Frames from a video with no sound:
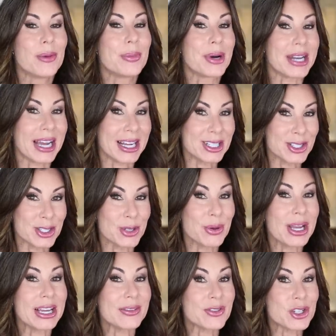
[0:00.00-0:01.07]
But I do
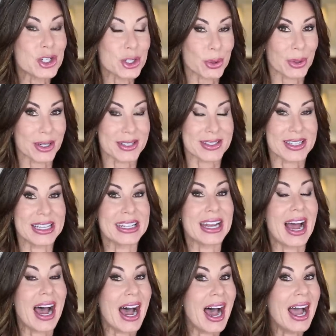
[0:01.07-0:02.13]
have shorts,
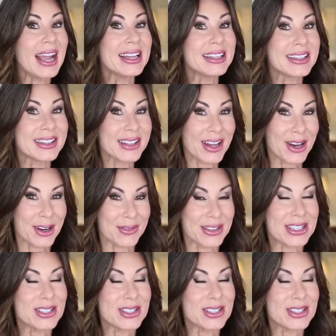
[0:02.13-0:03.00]
and I love,